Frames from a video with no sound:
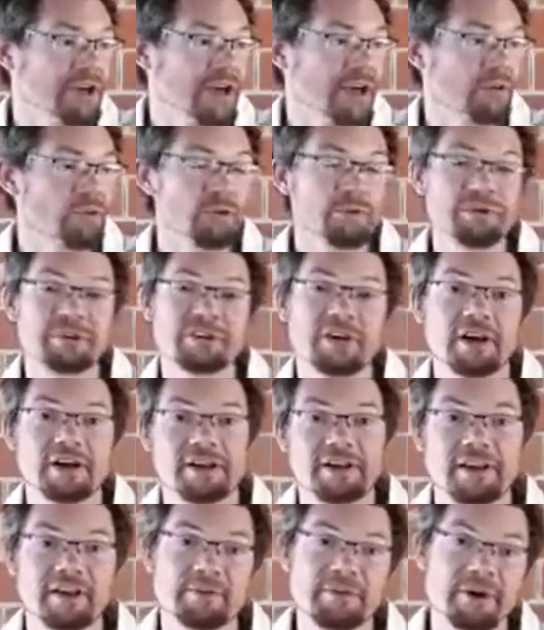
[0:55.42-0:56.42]
and we'll be
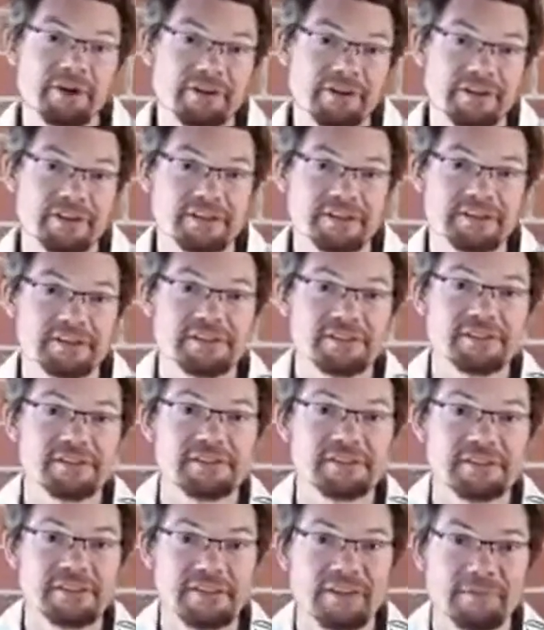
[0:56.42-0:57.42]
talking about
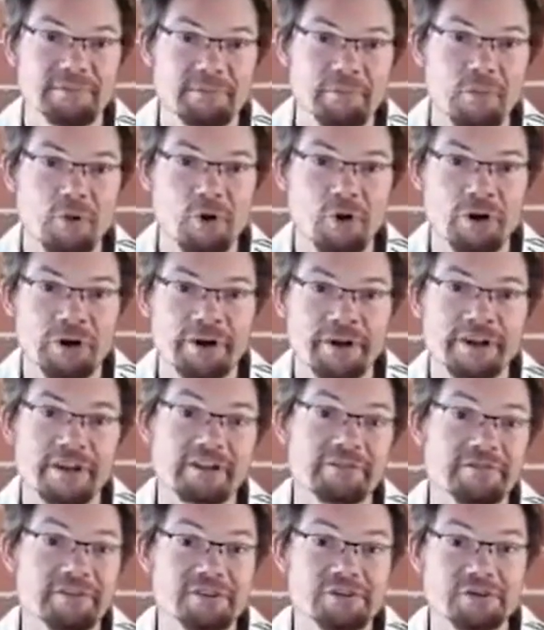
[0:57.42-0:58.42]
these more
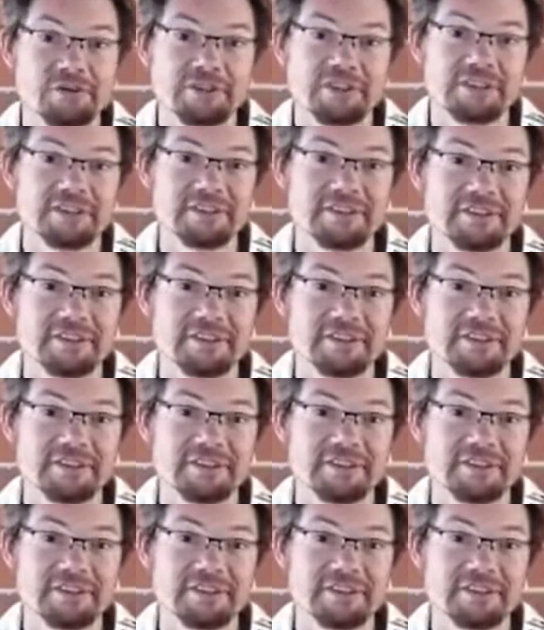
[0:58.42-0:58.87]
individually.